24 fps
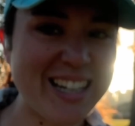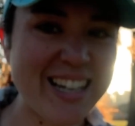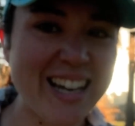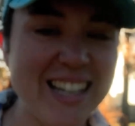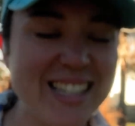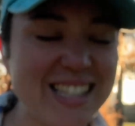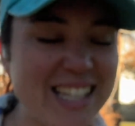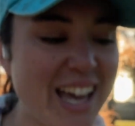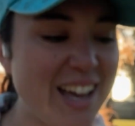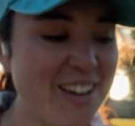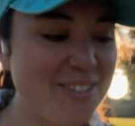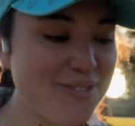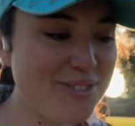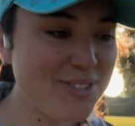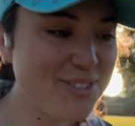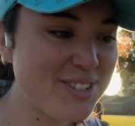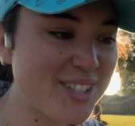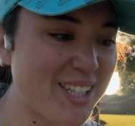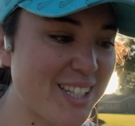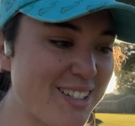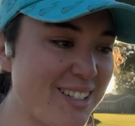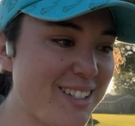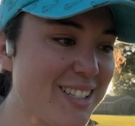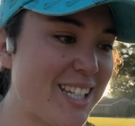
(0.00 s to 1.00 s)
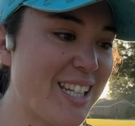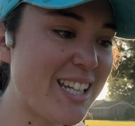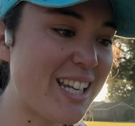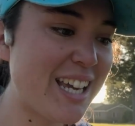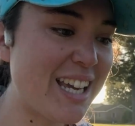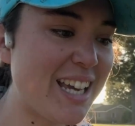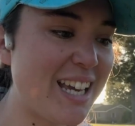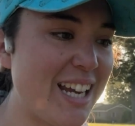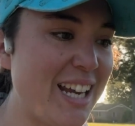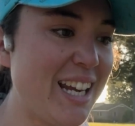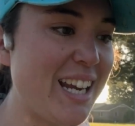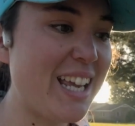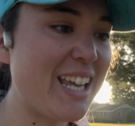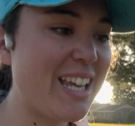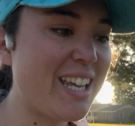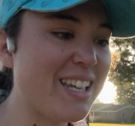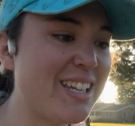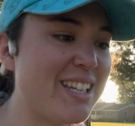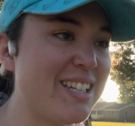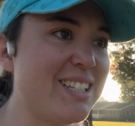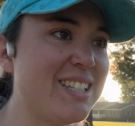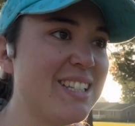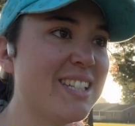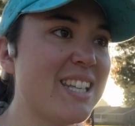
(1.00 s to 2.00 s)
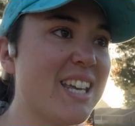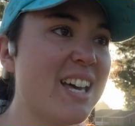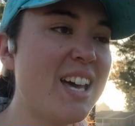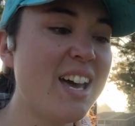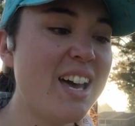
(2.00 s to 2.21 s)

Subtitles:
a town food dinner tonight and